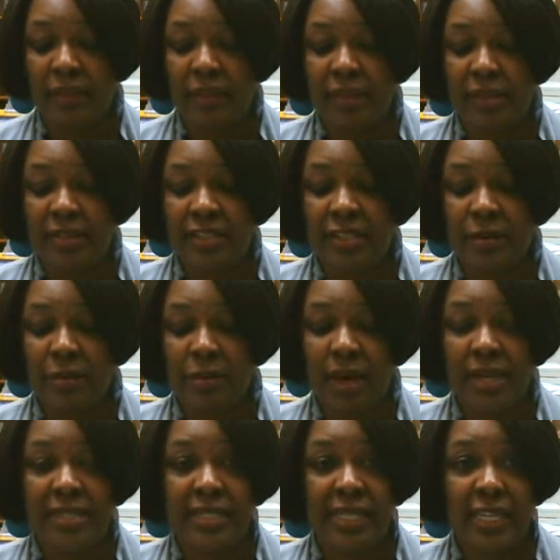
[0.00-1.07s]
that
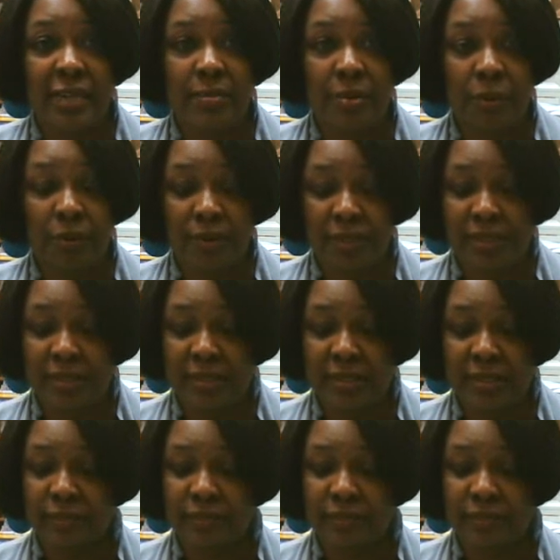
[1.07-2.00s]
summarize key points.